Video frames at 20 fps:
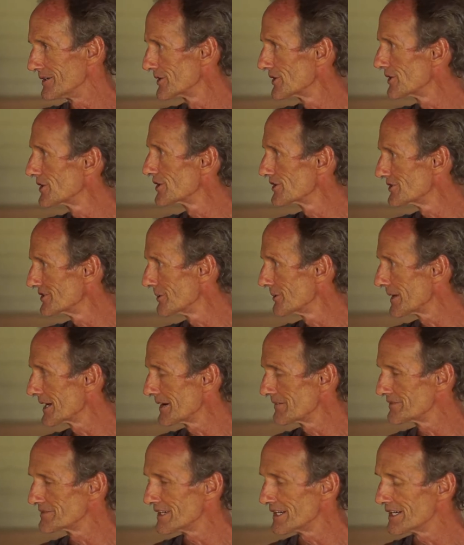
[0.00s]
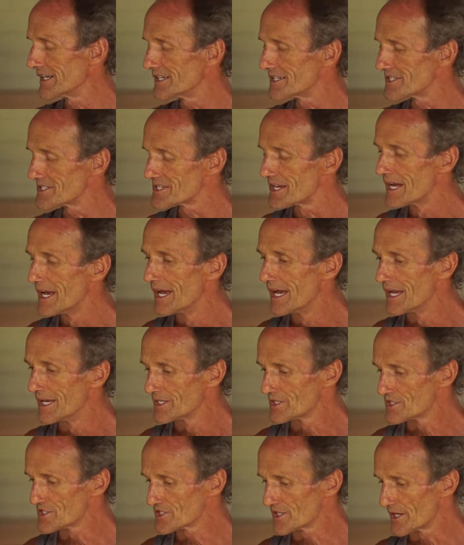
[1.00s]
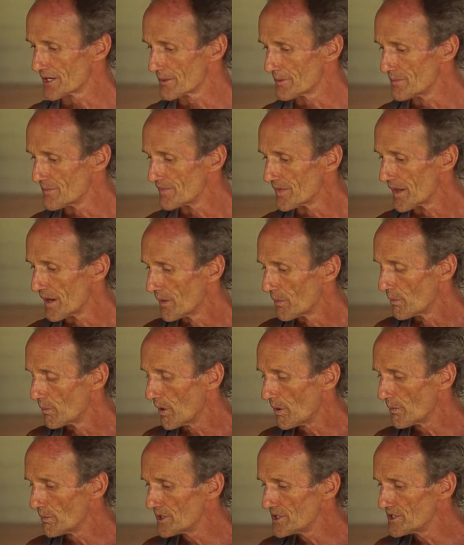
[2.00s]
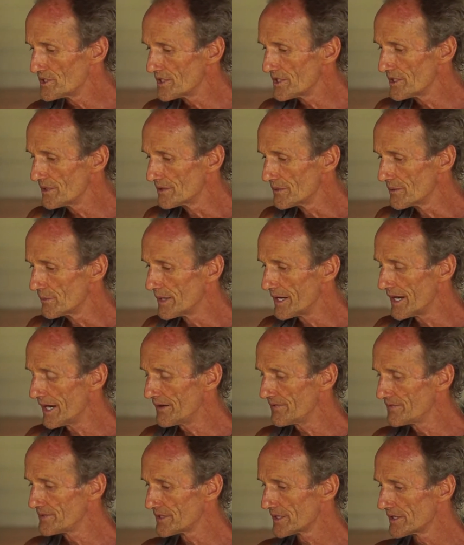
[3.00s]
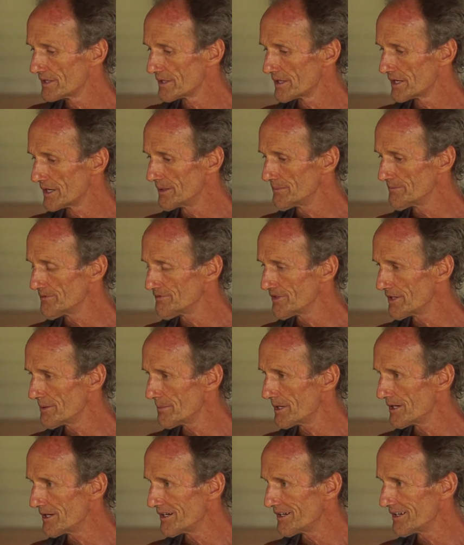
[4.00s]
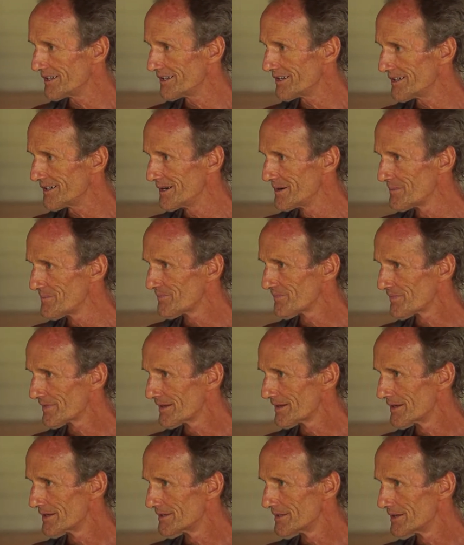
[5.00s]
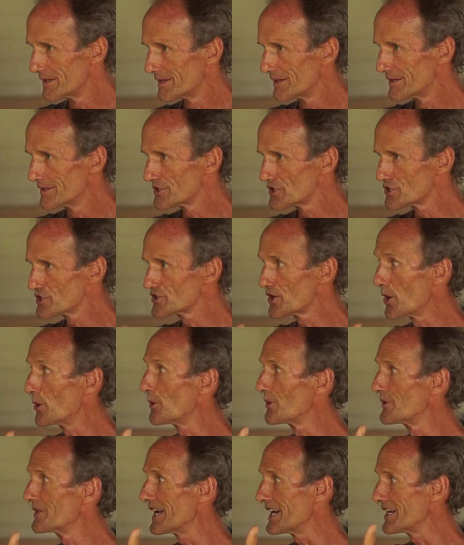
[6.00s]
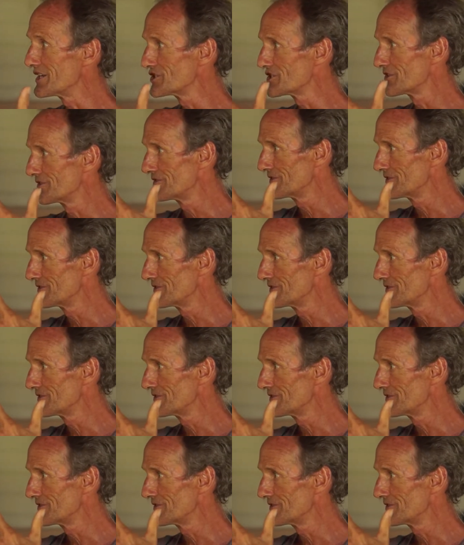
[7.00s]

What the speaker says: your cooker or whatever it is. So what we do, we have to come from our soul nature